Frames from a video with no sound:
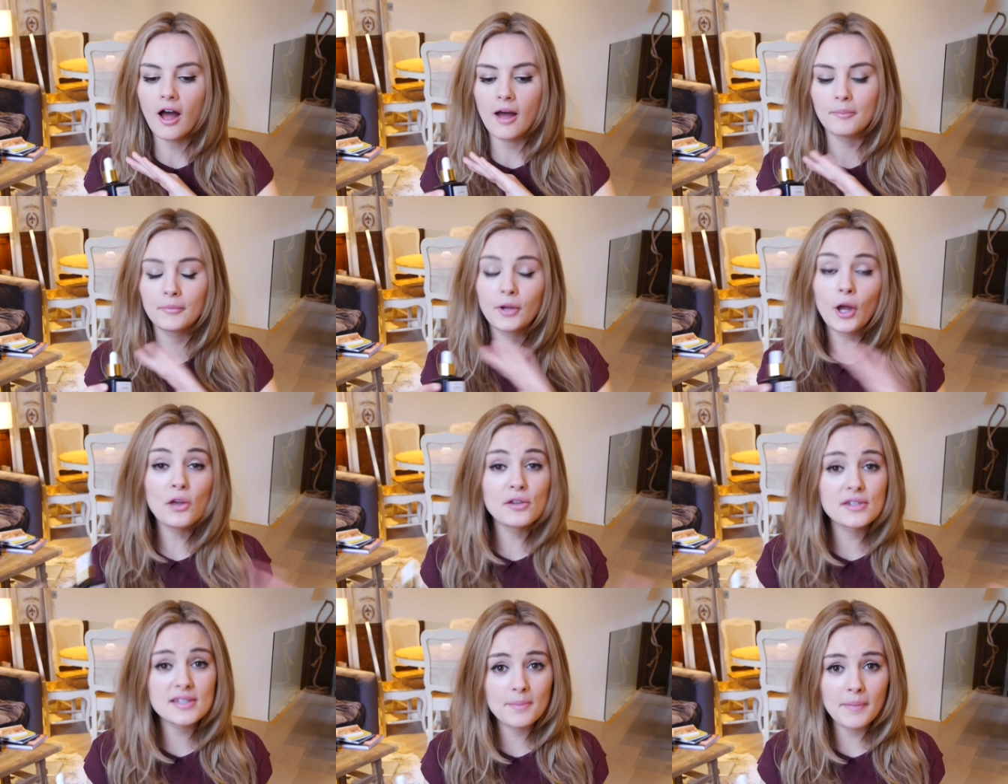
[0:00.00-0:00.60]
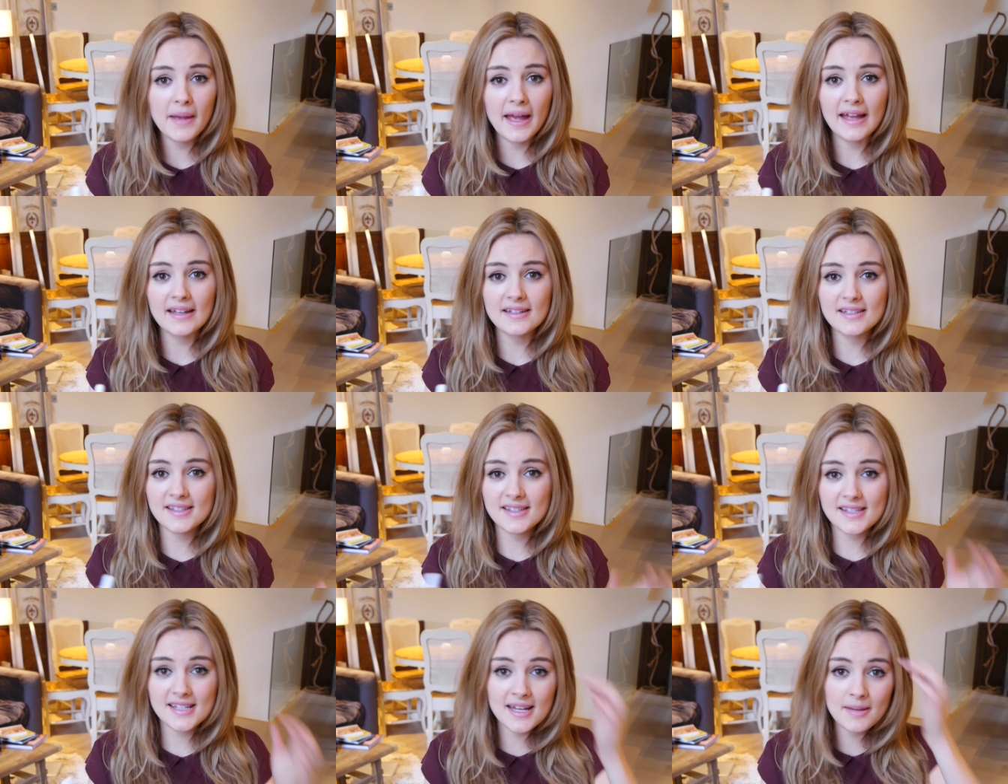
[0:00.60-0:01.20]
Um, go to
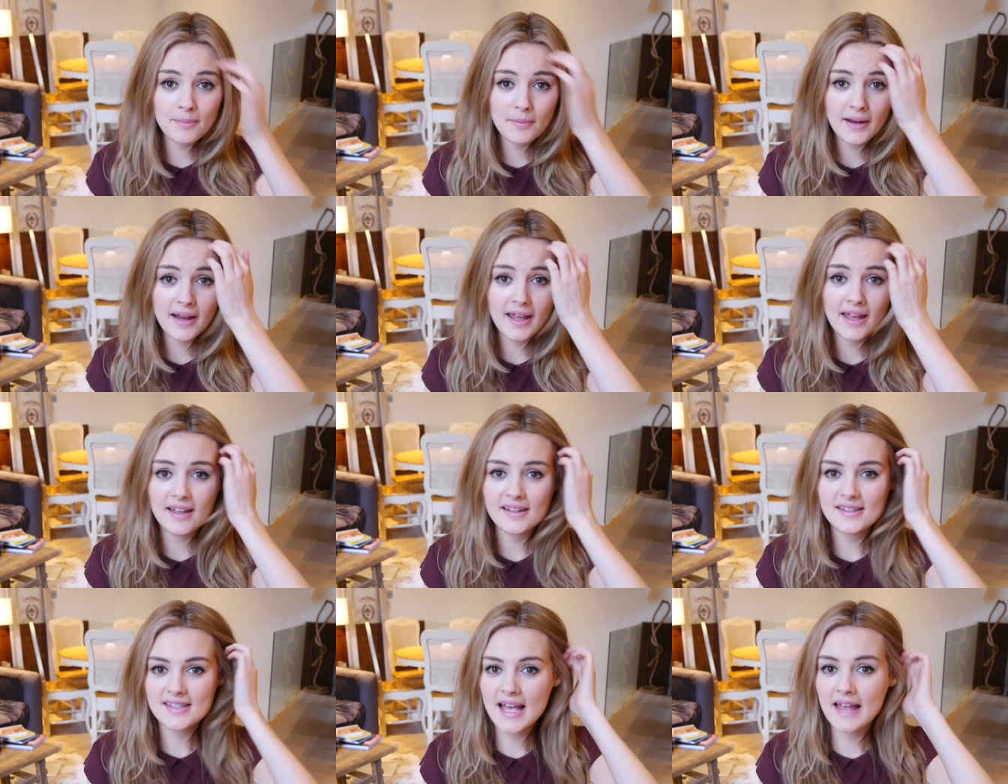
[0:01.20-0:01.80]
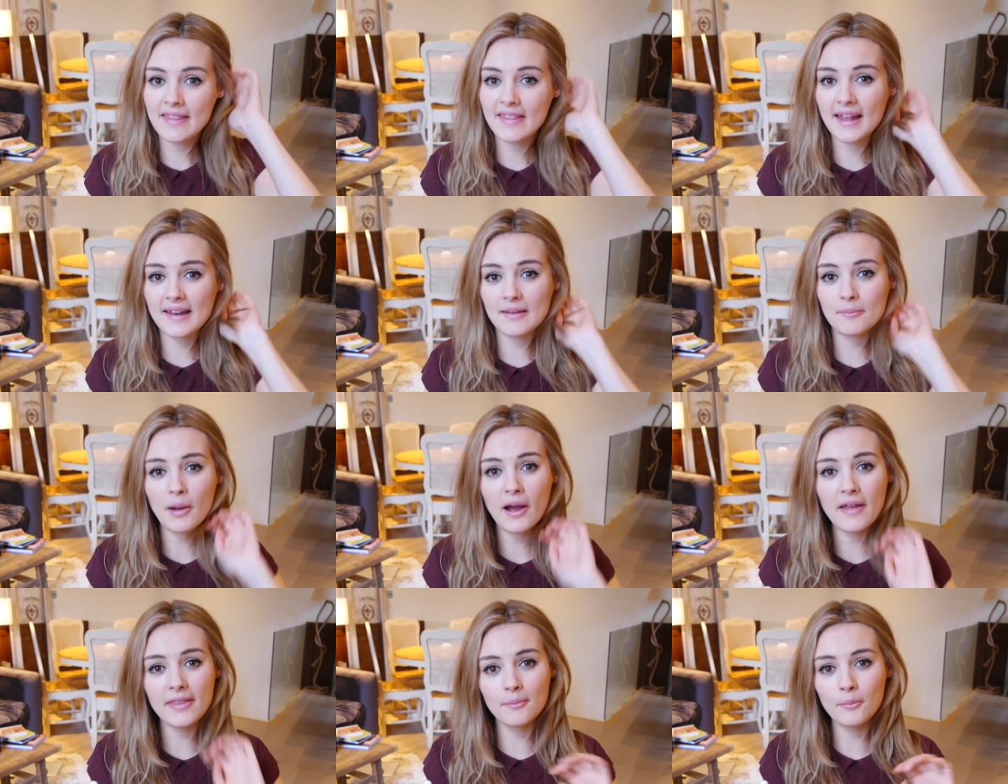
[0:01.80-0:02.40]
bed, sleep in it, and
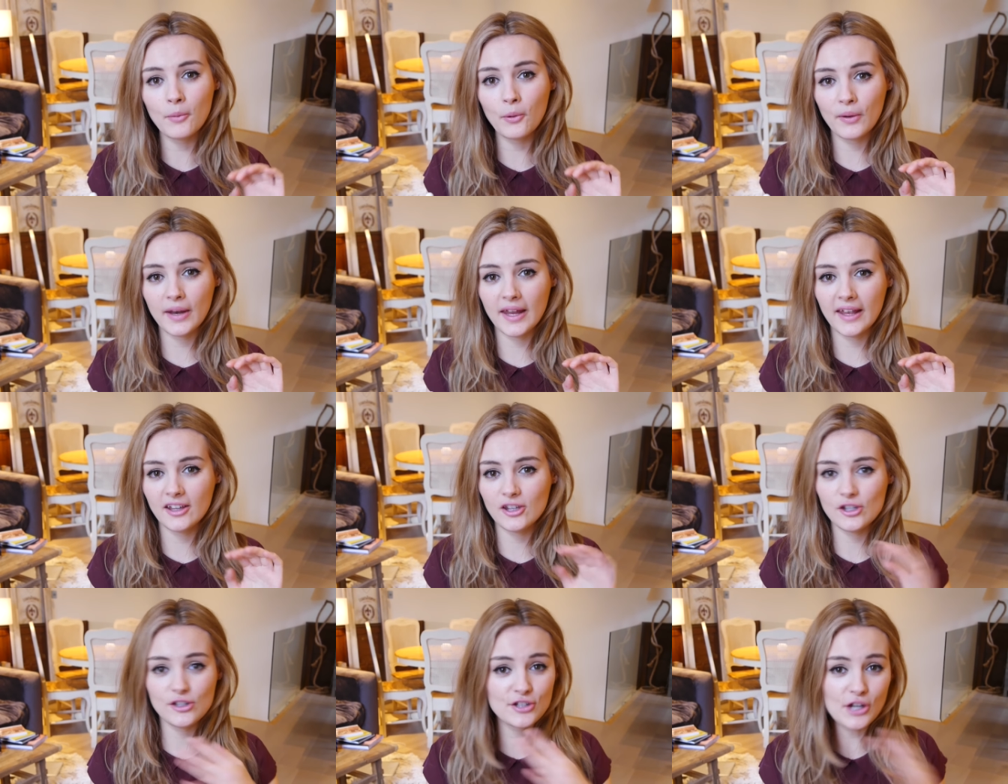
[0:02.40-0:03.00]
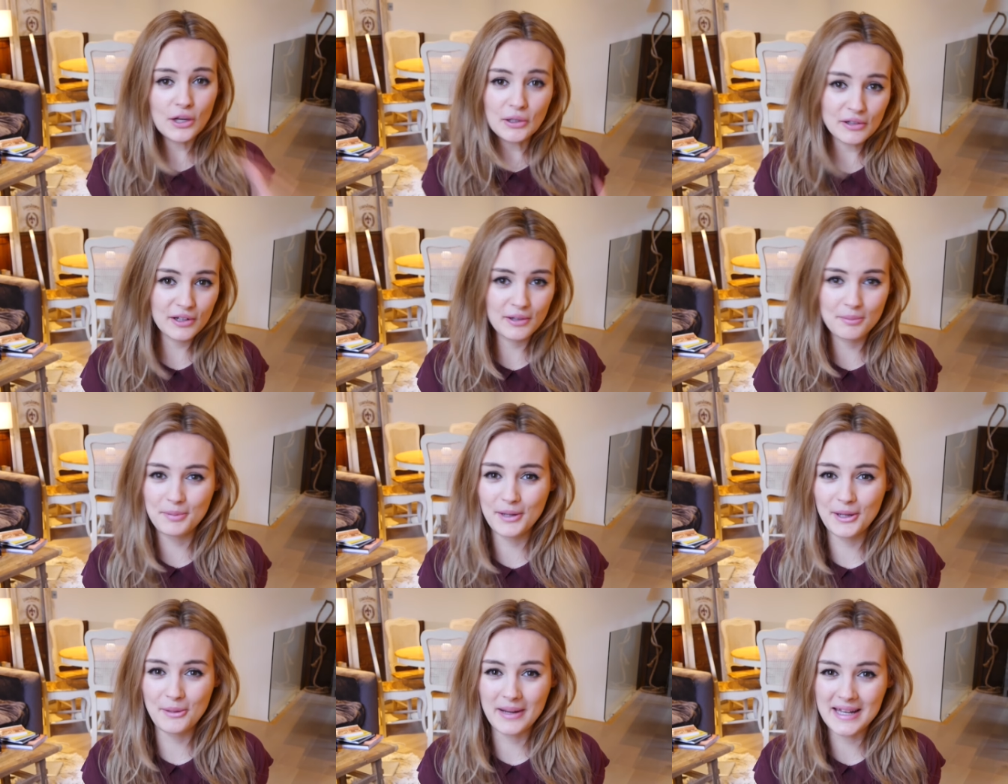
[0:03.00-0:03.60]
then by the morning you don't
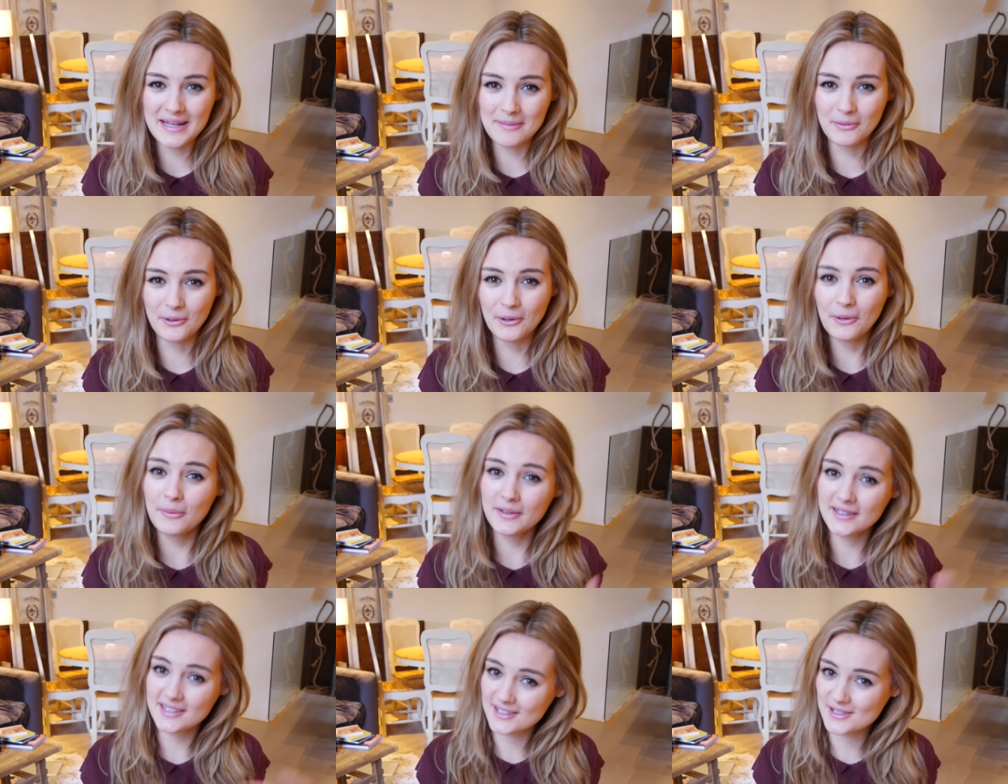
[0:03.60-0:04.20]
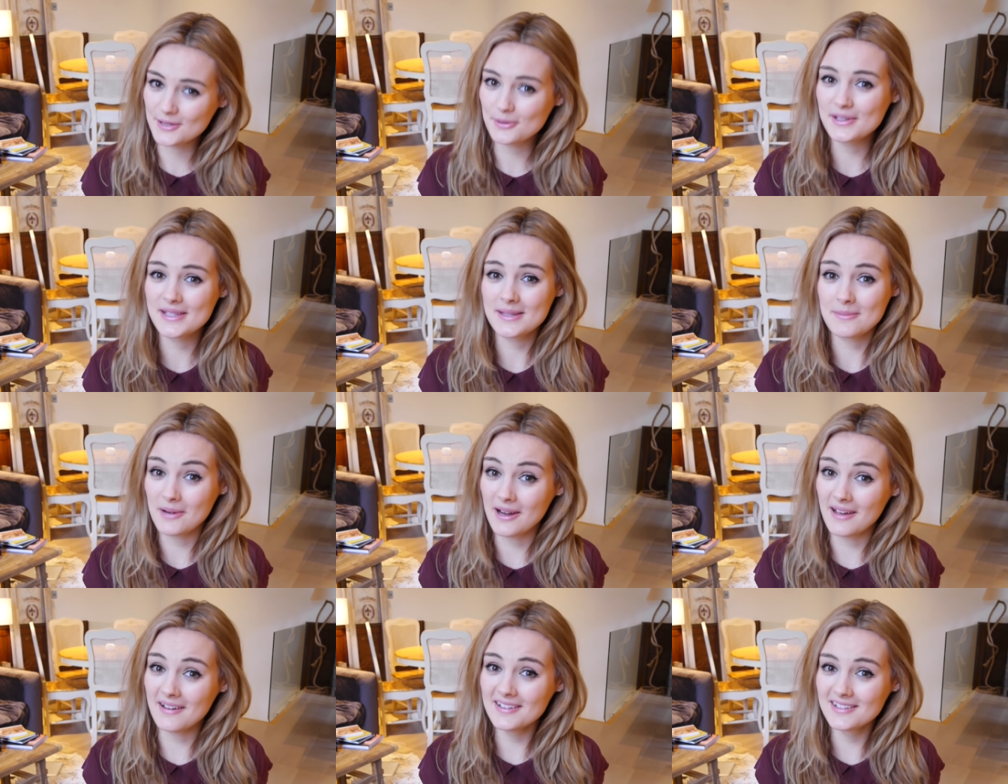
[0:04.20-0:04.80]
look blue anymore, which is always
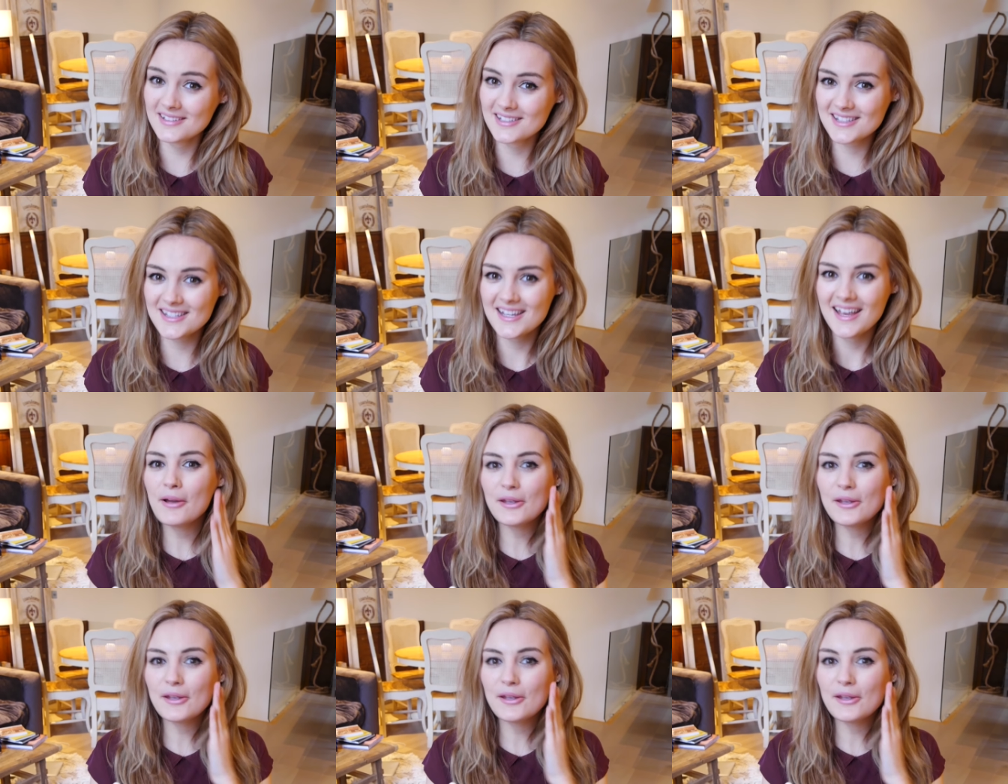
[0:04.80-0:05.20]
a plus.